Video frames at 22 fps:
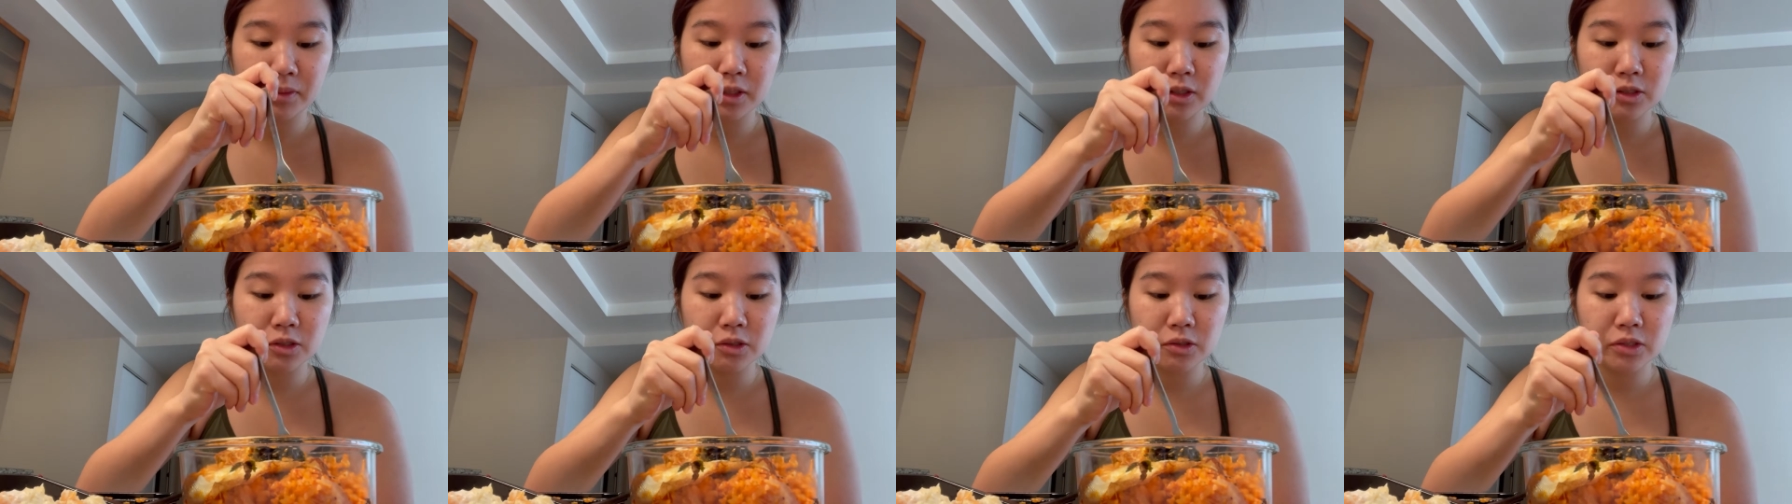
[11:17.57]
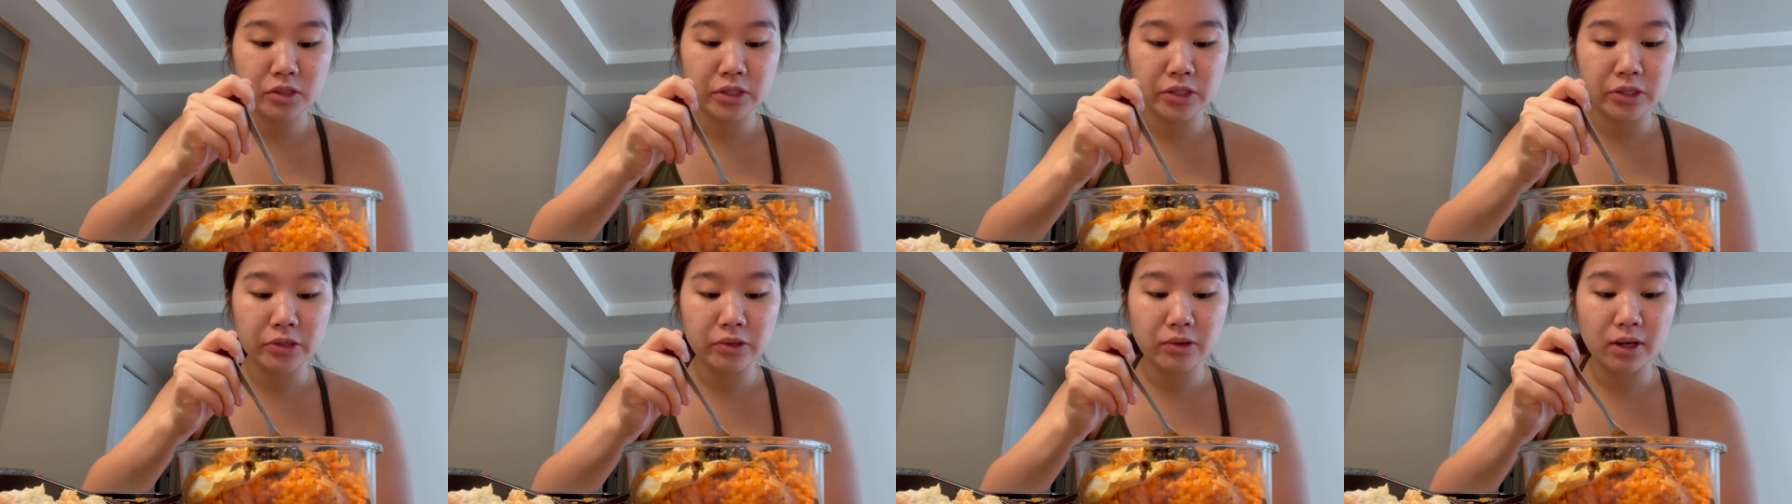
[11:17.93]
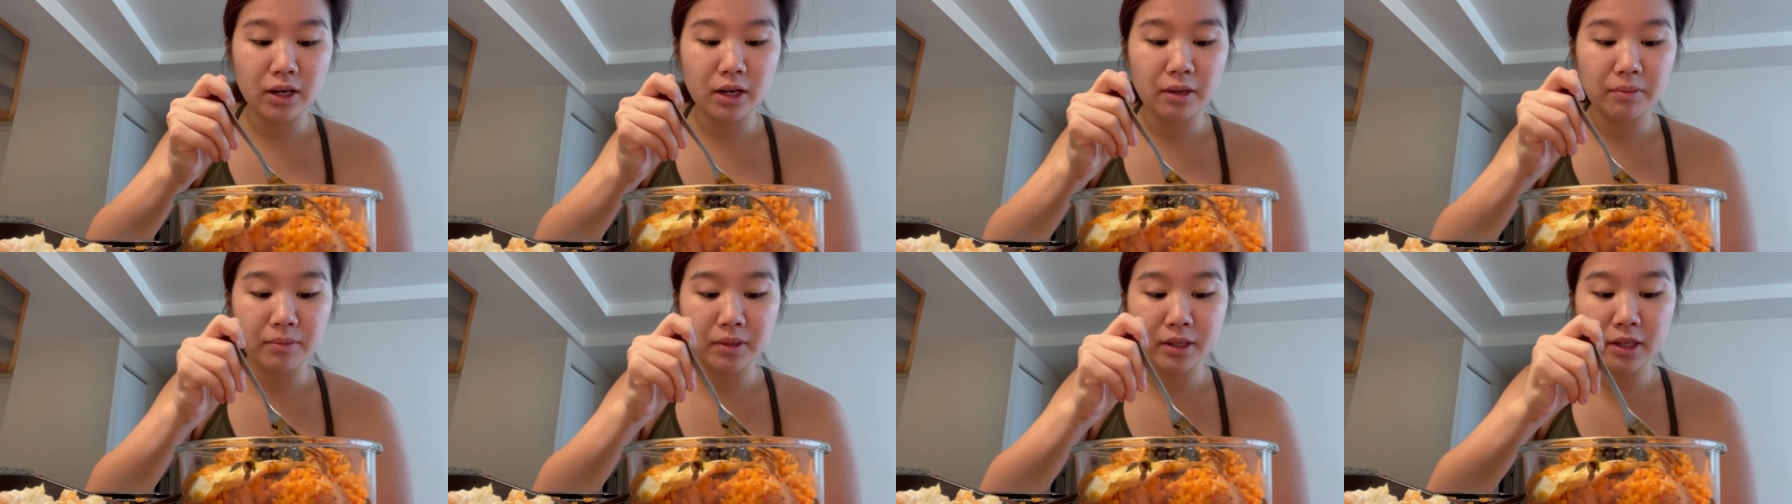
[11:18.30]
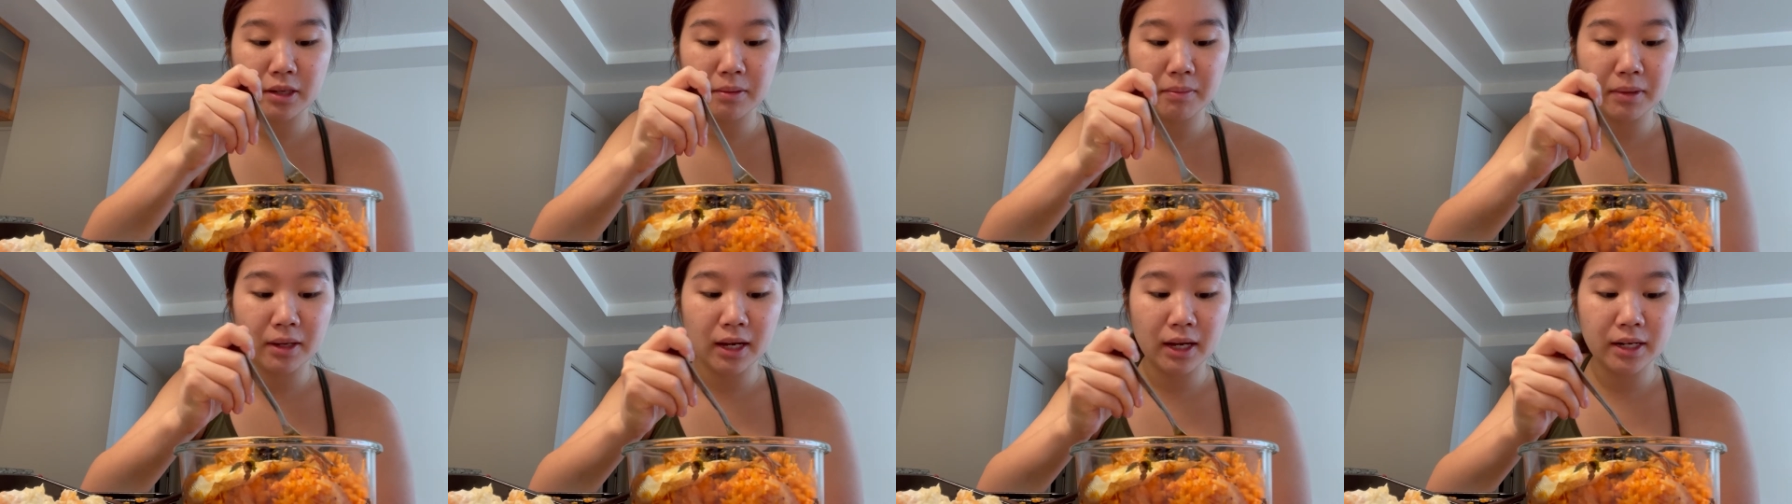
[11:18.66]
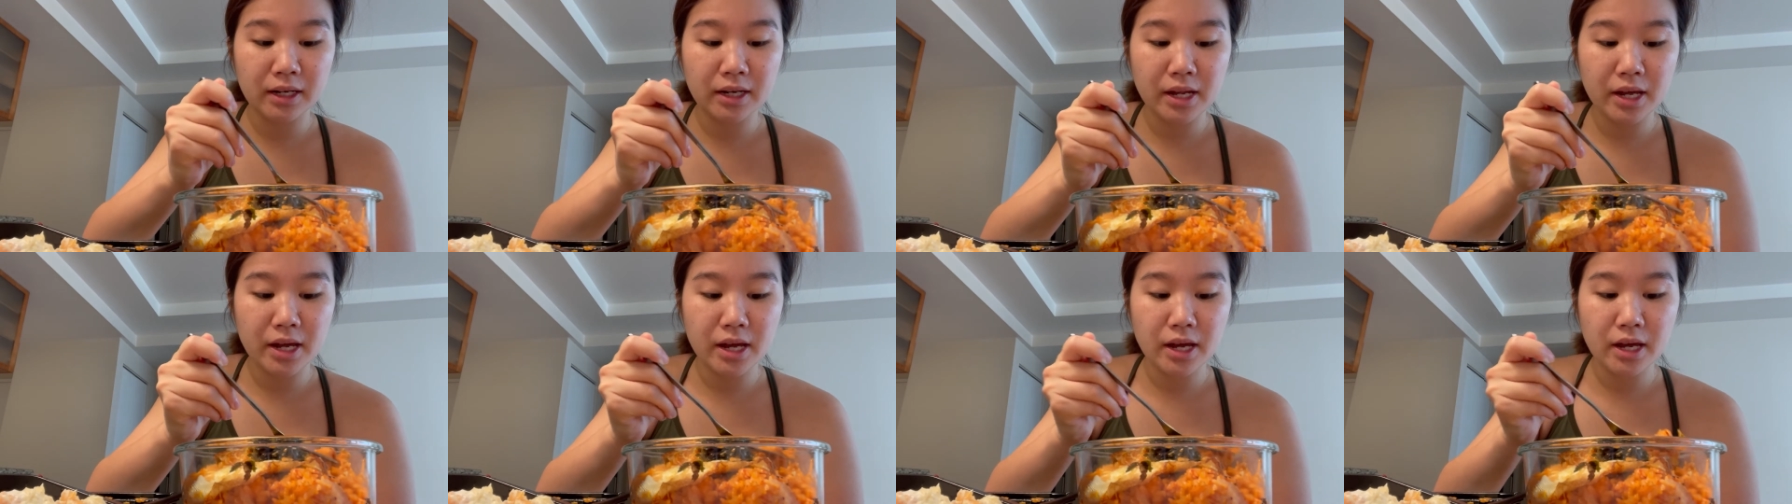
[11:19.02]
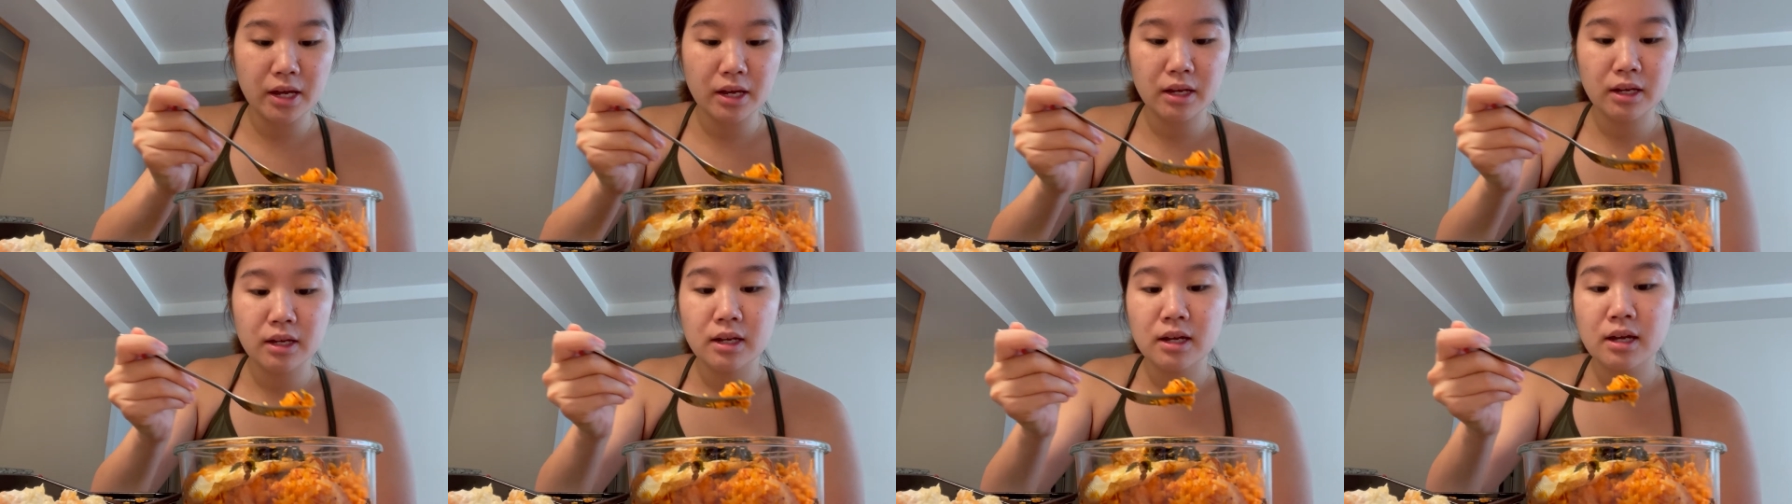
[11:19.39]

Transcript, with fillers: There's also um, Kimgane,